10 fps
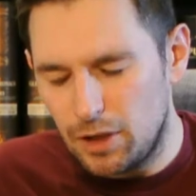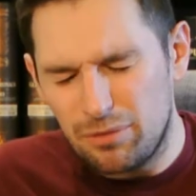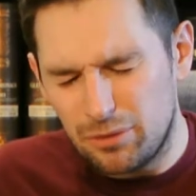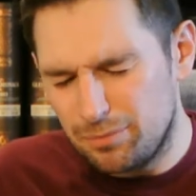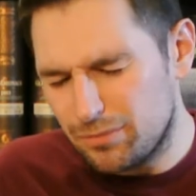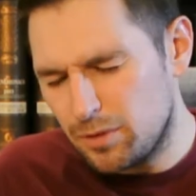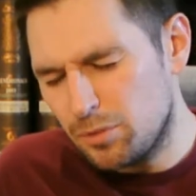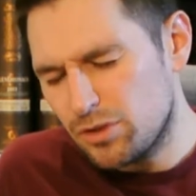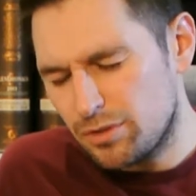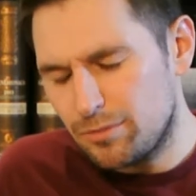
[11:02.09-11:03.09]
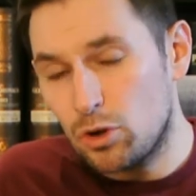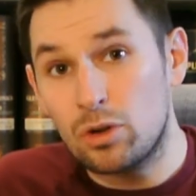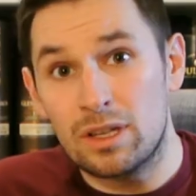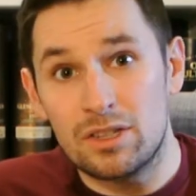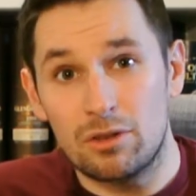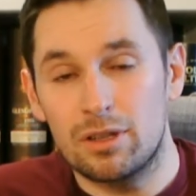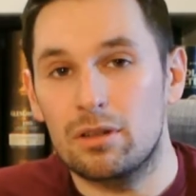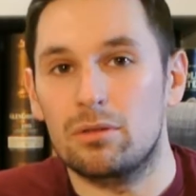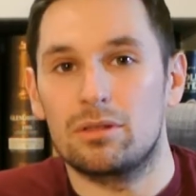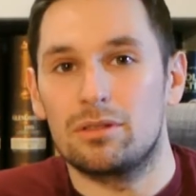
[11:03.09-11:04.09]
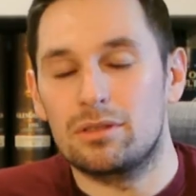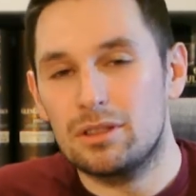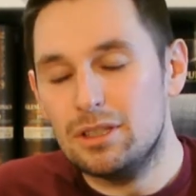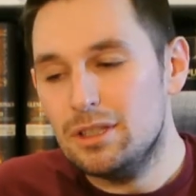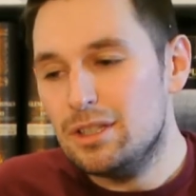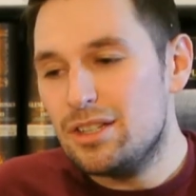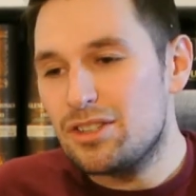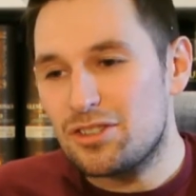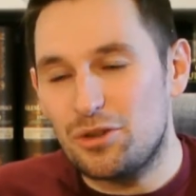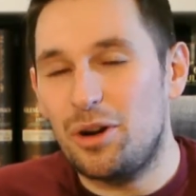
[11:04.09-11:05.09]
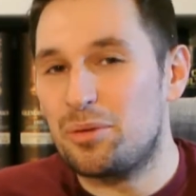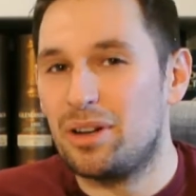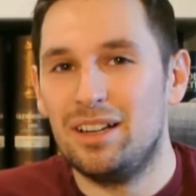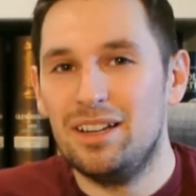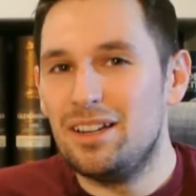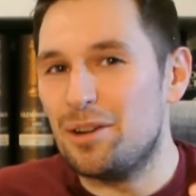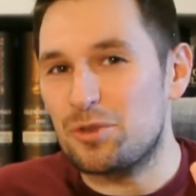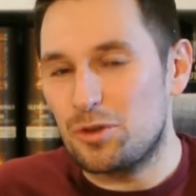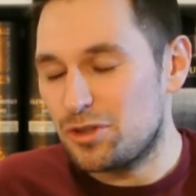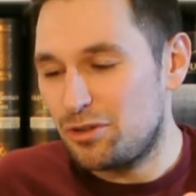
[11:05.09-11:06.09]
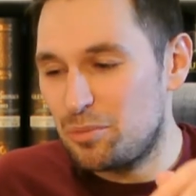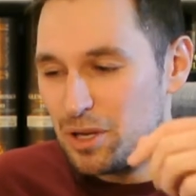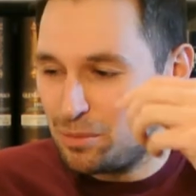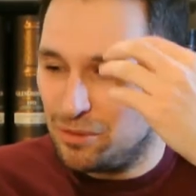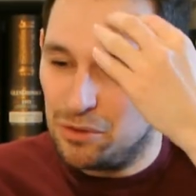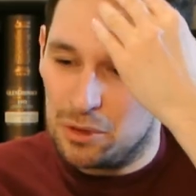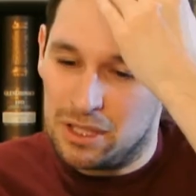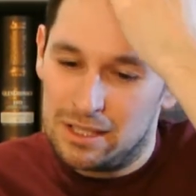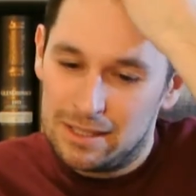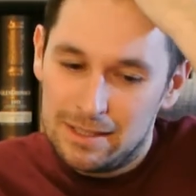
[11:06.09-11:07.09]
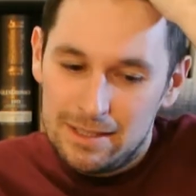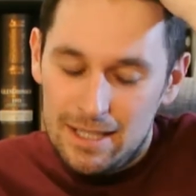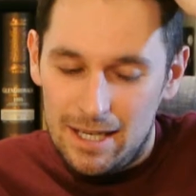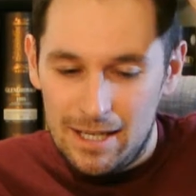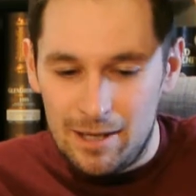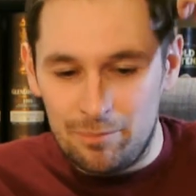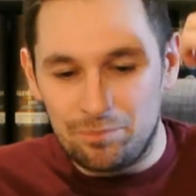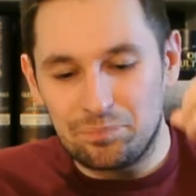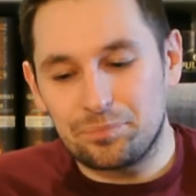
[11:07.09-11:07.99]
from the moors on Orkney. Sorry, oh God. So I'm so sorry, people of Orkney. And